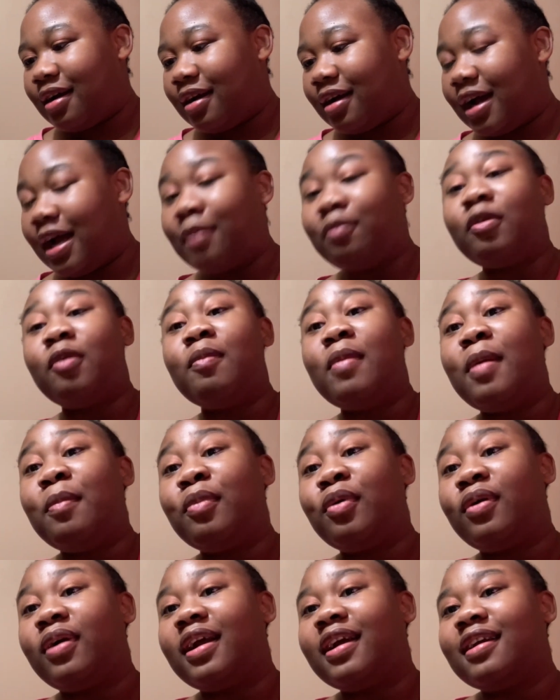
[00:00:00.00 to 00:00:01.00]
I'm
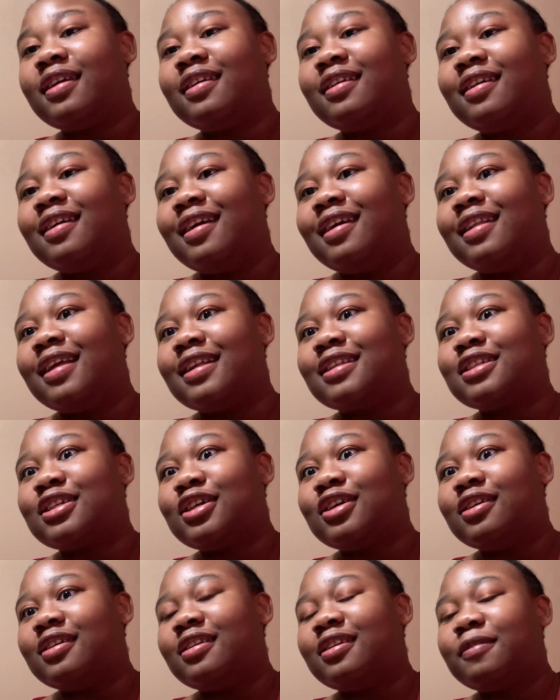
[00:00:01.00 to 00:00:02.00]
remembering, and that's
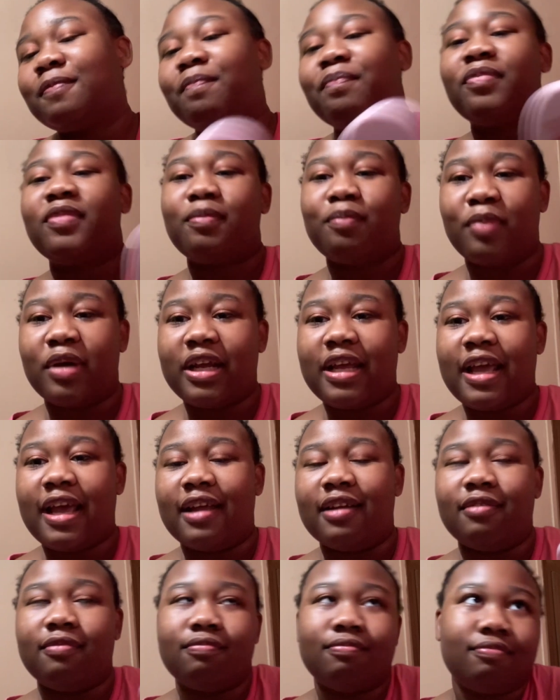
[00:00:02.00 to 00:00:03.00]
good. But
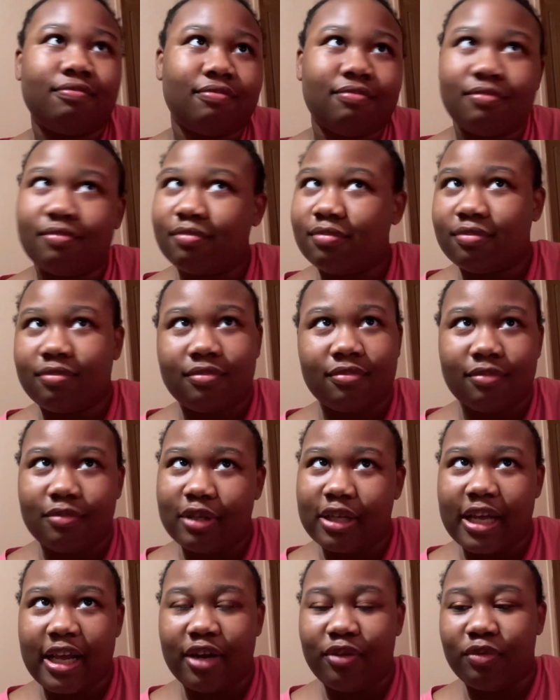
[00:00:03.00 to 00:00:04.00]
again,
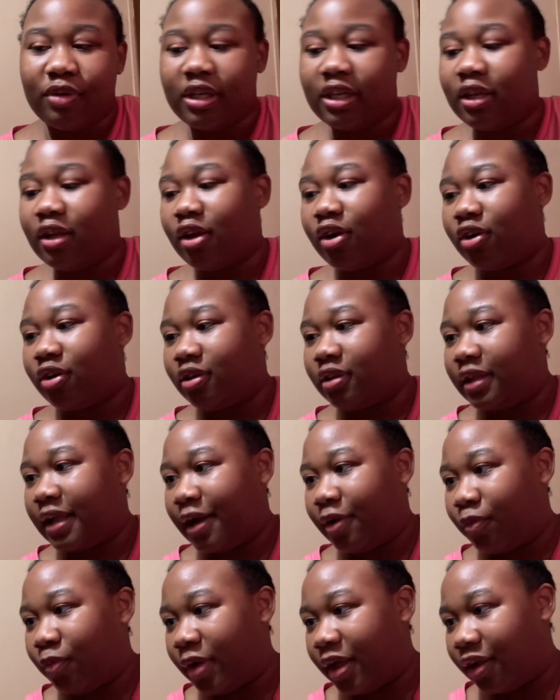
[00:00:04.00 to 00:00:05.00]
can't really learn
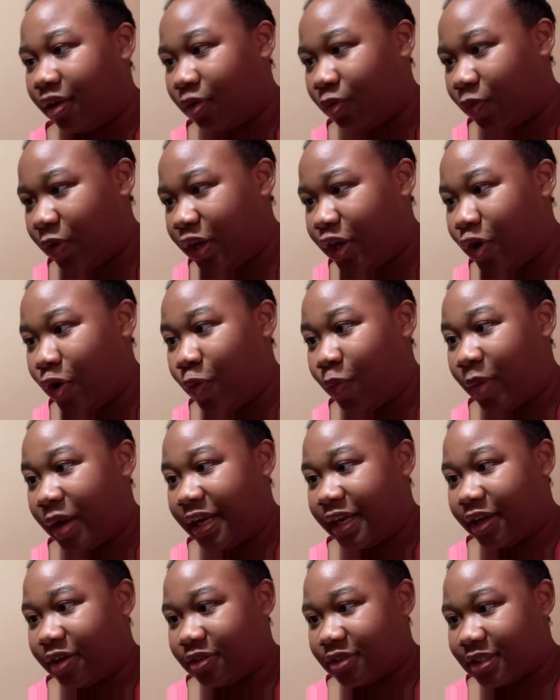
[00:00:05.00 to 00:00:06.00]
that well when
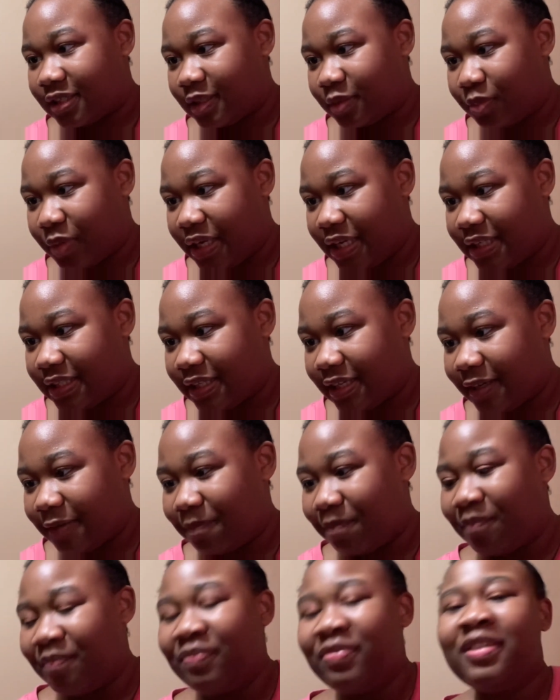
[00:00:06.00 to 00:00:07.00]
nobody else speaks it.
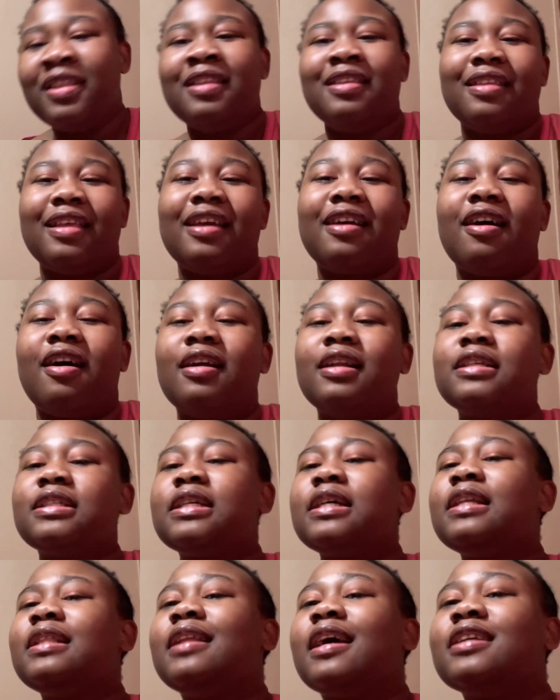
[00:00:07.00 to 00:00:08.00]
Like,
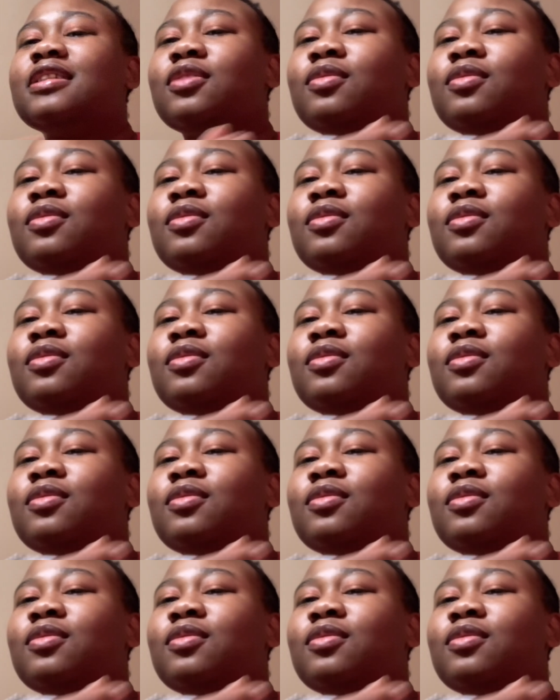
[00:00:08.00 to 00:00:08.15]
honestly, that's